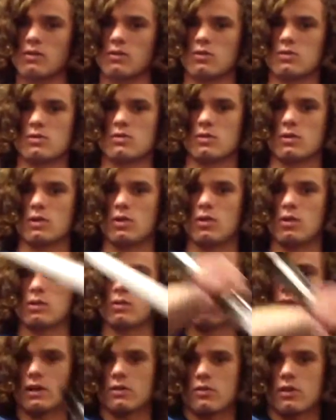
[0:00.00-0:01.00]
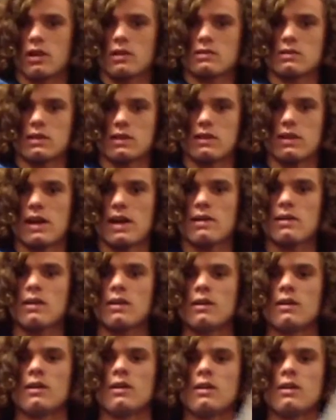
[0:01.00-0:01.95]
You're just going all the way across like that.